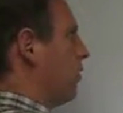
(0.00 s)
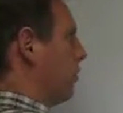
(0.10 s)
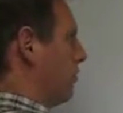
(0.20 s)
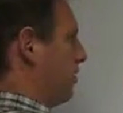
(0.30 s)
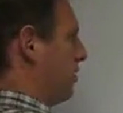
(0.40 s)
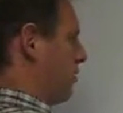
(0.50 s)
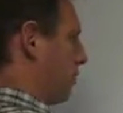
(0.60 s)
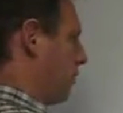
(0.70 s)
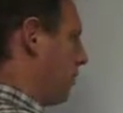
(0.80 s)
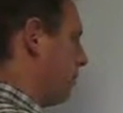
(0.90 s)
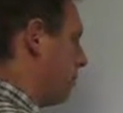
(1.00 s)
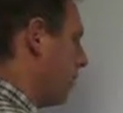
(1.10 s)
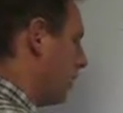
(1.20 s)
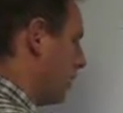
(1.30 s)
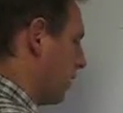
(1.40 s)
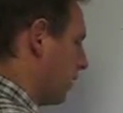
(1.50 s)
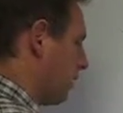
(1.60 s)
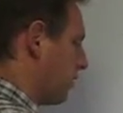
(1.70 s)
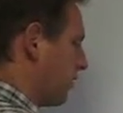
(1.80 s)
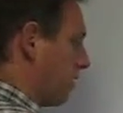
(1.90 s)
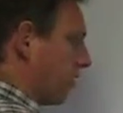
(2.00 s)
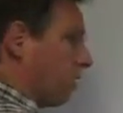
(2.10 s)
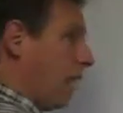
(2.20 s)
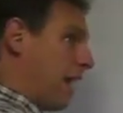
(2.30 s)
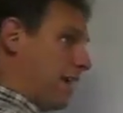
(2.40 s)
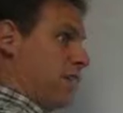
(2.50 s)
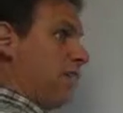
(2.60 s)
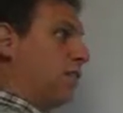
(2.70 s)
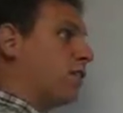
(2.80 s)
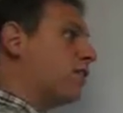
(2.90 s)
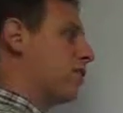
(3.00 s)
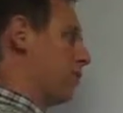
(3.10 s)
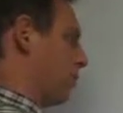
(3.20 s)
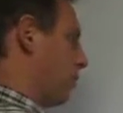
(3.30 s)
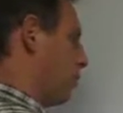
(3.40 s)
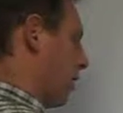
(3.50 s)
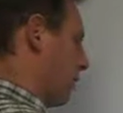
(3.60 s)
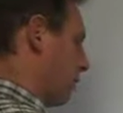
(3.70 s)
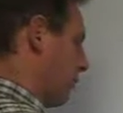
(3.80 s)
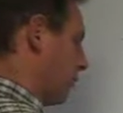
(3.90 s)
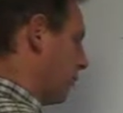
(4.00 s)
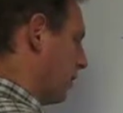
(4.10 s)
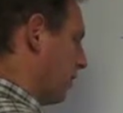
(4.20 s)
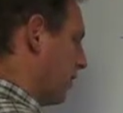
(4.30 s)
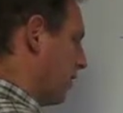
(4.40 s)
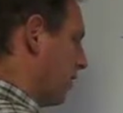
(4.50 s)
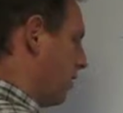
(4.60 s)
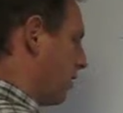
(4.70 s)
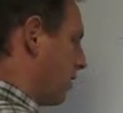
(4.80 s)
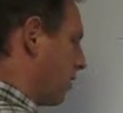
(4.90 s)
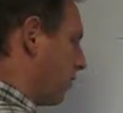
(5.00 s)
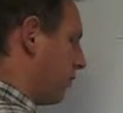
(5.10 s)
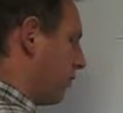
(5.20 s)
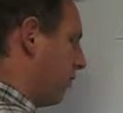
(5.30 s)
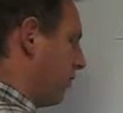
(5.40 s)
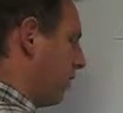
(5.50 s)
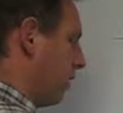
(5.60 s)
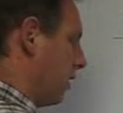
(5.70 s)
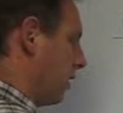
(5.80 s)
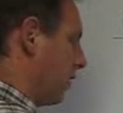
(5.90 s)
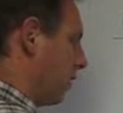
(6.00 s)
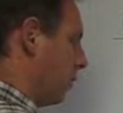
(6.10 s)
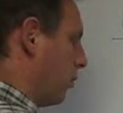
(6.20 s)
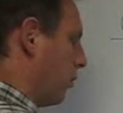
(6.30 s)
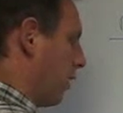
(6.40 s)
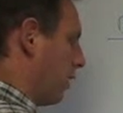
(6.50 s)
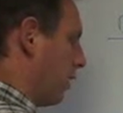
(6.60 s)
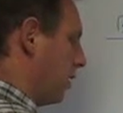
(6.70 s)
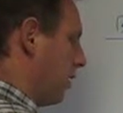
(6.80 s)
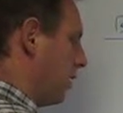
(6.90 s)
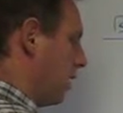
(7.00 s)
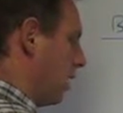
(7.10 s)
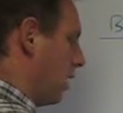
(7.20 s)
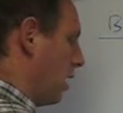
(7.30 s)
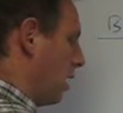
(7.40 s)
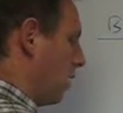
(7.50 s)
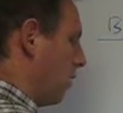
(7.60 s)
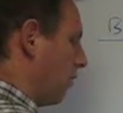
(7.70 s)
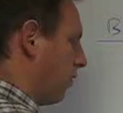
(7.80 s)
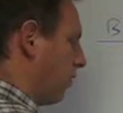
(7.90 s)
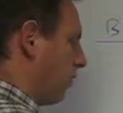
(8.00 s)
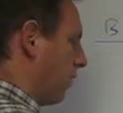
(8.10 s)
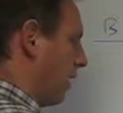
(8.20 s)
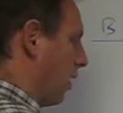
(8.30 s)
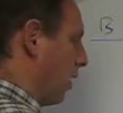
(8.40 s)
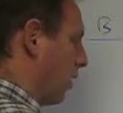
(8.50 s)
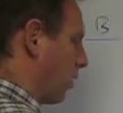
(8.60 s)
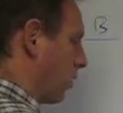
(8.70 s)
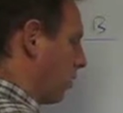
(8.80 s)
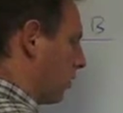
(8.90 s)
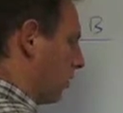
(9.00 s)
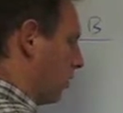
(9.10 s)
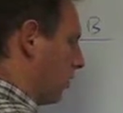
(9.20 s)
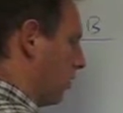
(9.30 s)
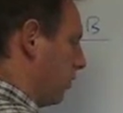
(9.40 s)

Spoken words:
we'd say that the probability of this scenario, i.e. the first is a boy, probability first is a boy, followed by all girls,